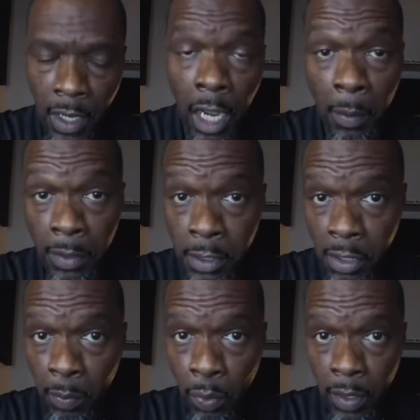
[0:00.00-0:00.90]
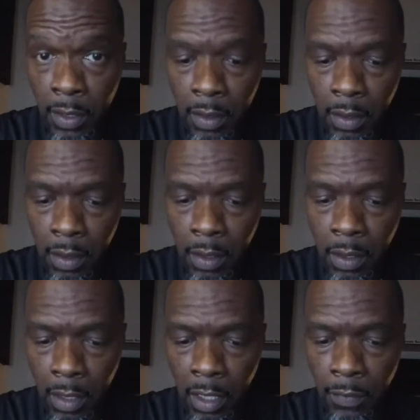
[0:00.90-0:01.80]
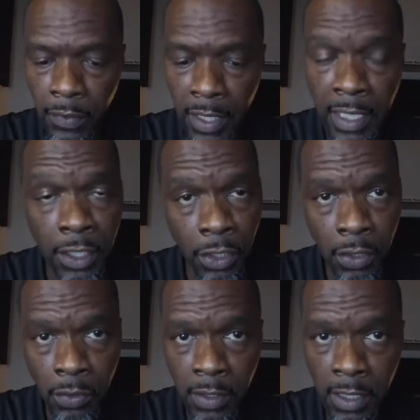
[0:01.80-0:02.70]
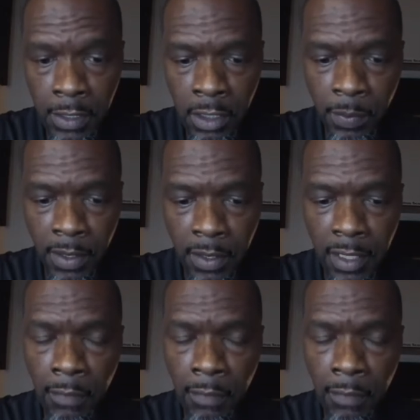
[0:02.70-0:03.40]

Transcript: Up until the point of the end of your due diligence period.